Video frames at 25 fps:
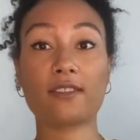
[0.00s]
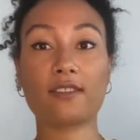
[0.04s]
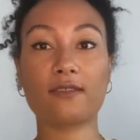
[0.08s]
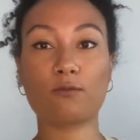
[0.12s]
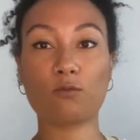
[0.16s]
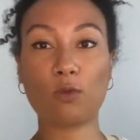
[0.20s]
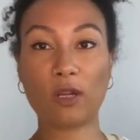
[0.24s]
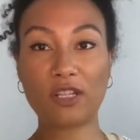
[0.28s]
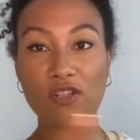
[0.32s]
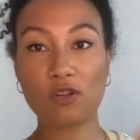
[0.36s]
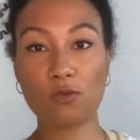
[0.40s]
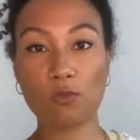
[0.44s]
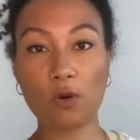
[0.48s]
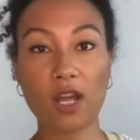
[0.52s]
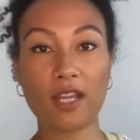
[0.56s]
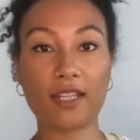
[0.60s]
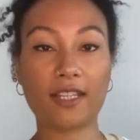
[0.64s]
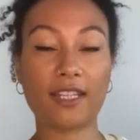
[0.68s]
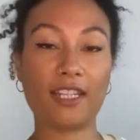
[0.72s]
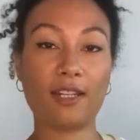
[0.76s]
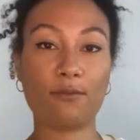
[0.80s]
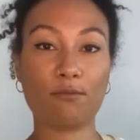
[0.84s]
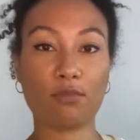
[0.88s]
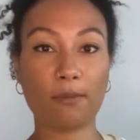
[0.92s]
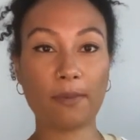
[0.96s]
when you're
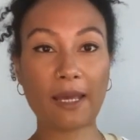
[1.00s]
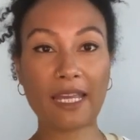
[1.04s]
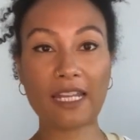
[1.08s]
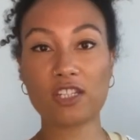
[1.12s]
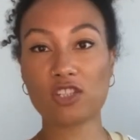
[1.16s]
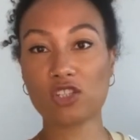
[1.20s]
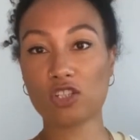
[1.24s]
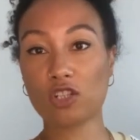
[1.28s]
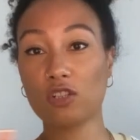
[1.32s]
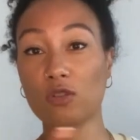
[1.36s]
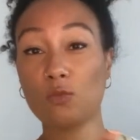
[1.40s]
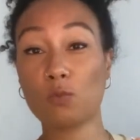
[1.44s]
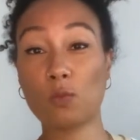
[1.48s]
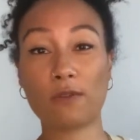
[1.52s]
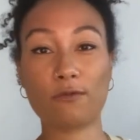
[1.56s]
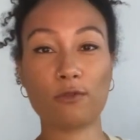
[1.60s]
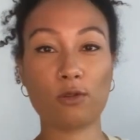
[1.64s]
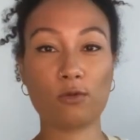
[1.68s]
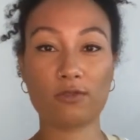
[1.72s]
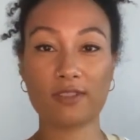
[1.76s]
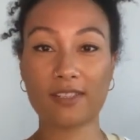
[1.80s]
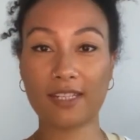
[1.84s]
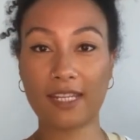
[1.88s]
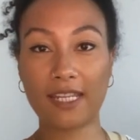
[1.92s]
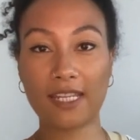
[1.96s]
working in probation, we're all
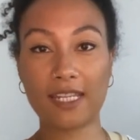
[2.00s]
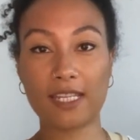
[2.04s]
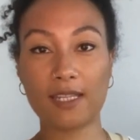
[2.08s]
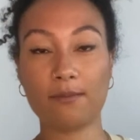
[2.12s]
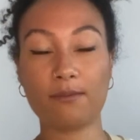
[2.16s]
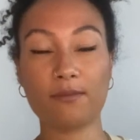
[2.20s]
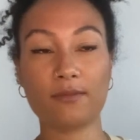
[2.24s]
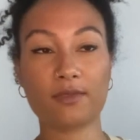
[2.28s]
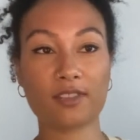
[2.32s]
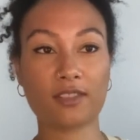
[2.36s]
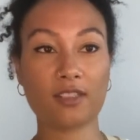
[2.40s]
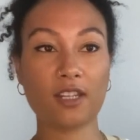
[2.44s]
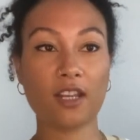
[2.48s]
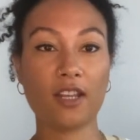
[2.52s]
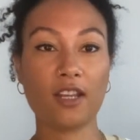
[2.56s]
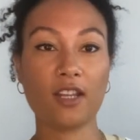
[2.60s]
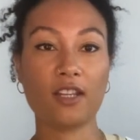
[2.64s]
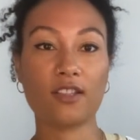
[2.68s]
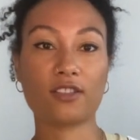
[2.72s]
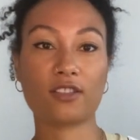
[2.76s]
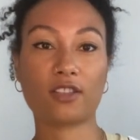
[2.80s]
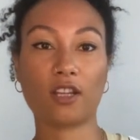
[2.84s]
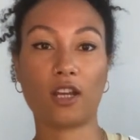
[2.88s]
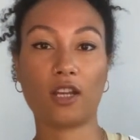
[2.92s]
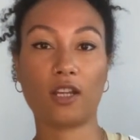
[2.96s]
teams.
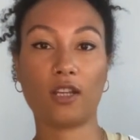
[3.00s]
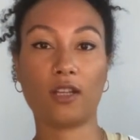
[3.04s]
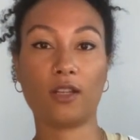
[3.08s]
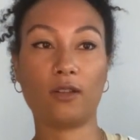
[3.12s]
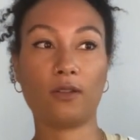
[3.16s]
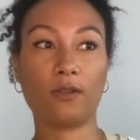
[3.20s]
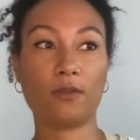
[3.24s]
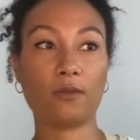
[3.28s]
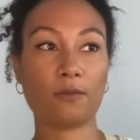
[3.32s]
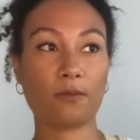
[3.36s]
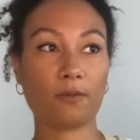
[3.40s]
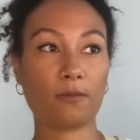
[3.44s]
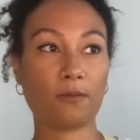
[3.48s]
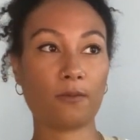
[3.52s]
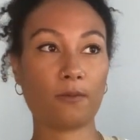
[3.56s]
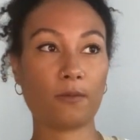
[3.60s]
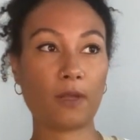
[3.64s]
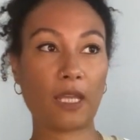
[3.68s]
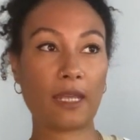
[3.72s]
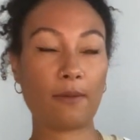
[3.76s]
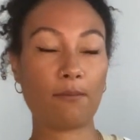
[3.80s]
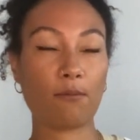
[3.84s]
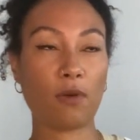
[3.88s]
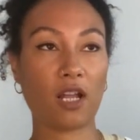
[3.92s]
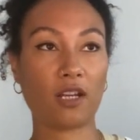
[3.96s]
So
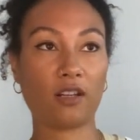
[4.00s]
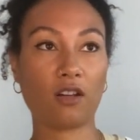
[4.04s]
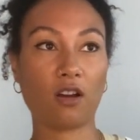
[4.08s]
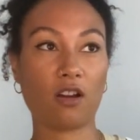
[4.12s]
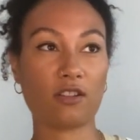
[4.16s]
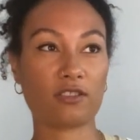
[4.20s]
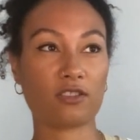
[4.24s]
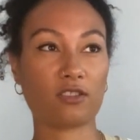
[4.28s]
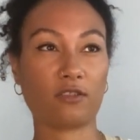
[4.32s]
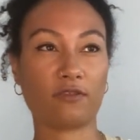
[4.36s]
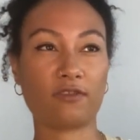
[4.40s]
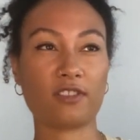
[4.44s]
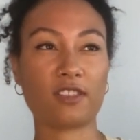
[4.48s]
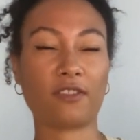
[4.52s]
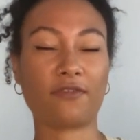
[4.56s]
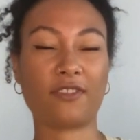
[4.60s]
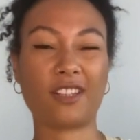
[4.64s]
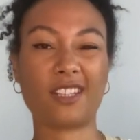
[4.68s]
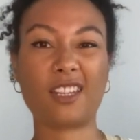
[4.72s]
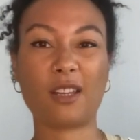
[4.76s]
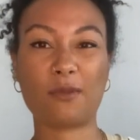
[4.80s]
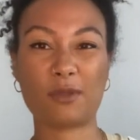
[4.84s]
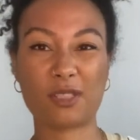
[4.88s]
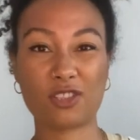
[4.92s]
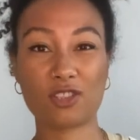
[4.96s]
in my last office, I think
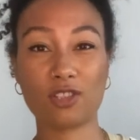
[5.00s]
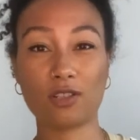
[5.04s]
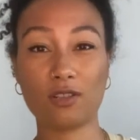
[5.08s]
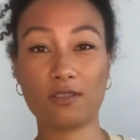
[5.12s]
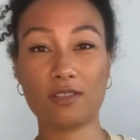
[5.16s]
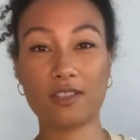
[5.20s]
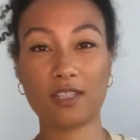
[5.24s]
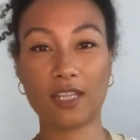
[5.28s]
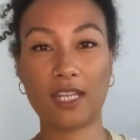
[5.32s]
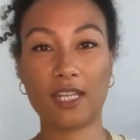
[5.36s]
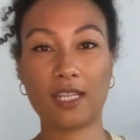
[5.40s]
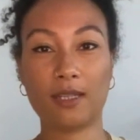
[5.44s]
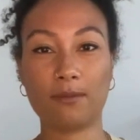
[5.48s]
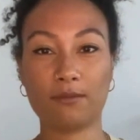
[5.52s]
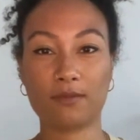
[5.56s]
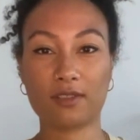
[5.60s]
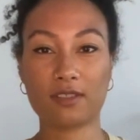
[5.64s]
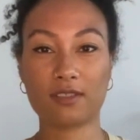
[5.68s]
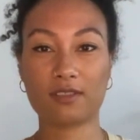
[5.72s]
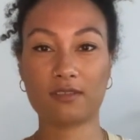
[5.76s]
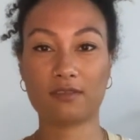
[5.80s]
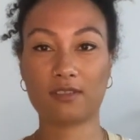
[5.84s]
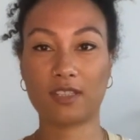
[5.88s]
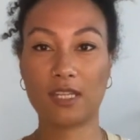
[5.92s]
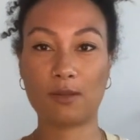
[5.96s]
there was two teams,
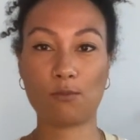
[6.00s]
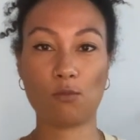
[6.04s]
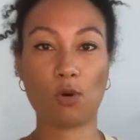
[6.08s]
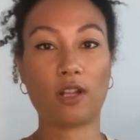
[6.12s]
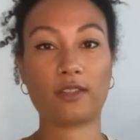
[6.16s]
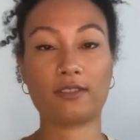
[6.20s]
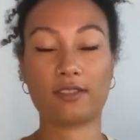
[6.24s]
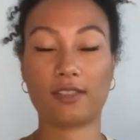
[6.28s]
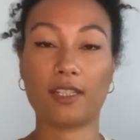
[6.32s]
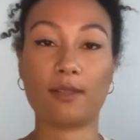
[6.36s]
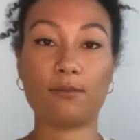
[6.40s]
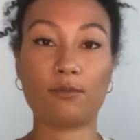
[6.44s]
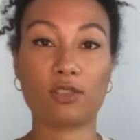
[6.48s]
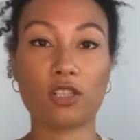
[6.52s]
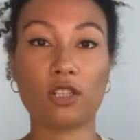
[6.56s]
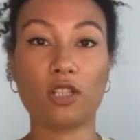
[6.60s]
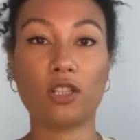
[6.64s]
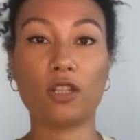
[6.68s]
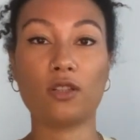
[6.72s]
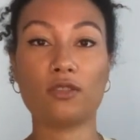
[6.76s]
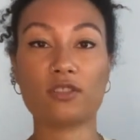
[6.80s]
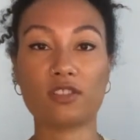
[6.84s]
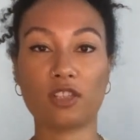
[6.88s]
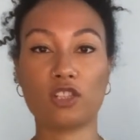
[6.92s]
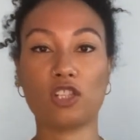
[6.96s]
team one, team
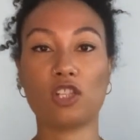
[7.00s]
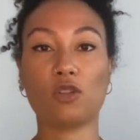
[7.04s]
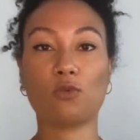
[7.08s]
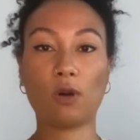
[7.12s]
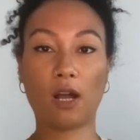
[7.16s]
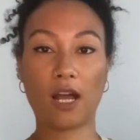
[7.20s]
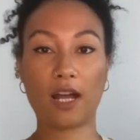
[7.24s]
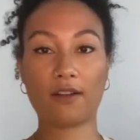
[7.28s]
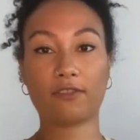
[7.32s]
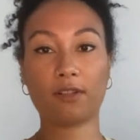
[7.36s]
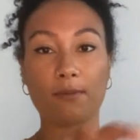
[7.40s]
two. So you will have